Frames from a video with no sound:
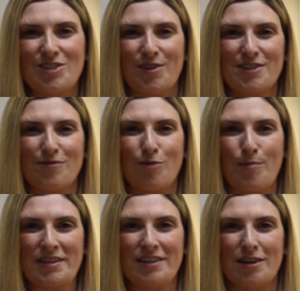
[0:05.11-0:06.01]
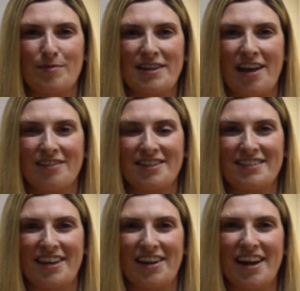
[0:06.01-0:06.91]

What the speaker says: George of Wilmington Dermatology Center,